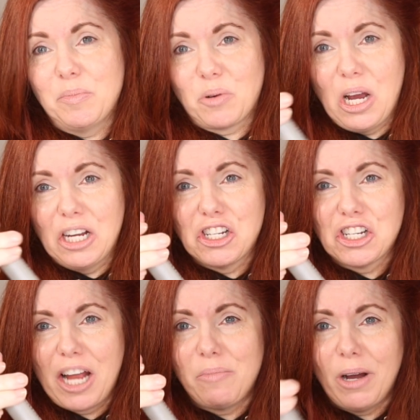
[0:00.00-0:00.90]

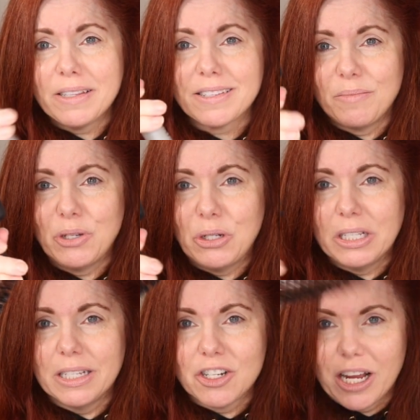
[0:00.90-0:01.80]
brush. I bought this on
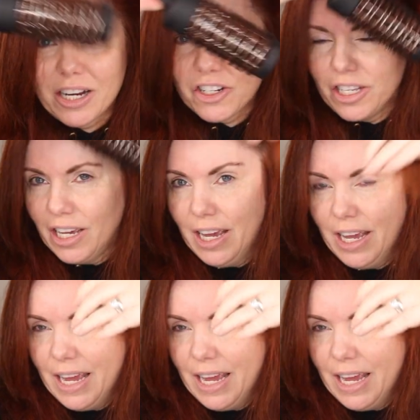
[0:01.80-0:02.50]
Beautylish actually,